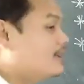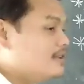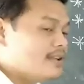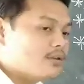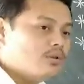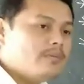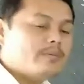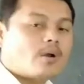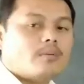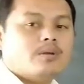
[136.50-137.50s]
then there will
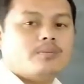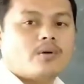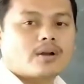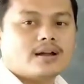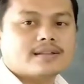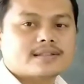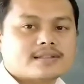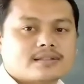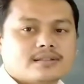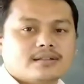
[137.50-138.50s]
be problem for
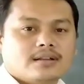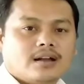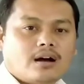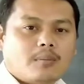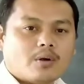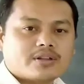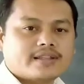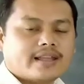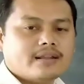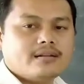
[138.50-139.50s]
us
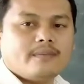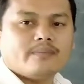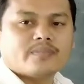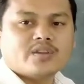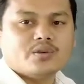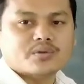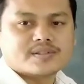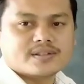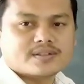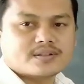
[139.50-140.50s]
about their
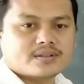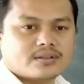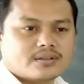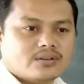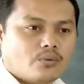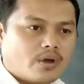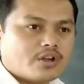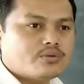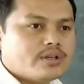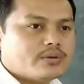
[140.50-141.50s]
uses.
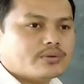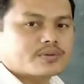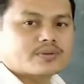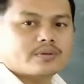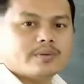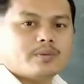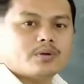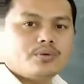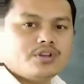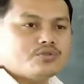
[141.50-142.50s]
Where to use,
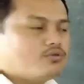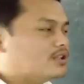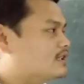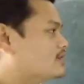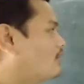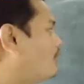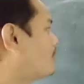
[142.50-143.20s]
before which word,